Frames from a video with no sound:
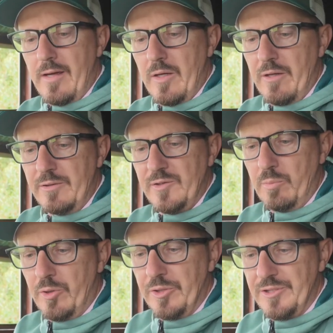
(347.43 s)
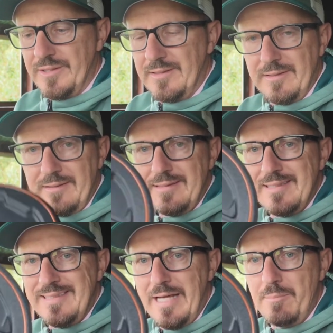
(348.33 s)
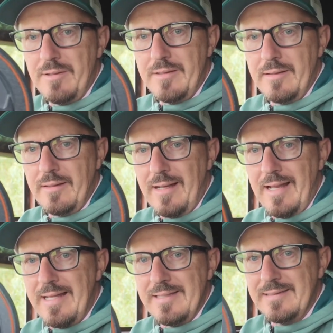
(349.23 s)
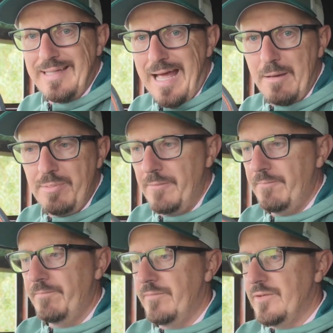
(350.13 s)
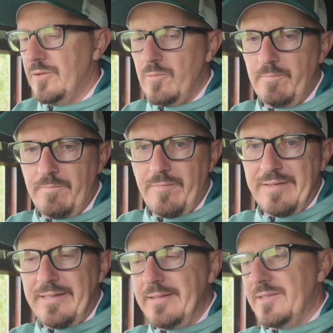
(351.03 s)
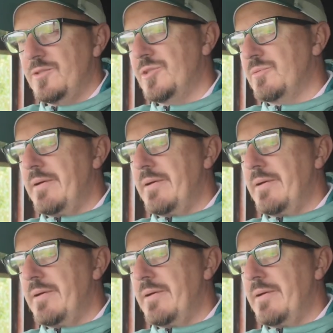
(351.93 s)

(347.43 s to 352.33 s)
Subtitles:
also purchased the Zemlin lens cap. So I think this just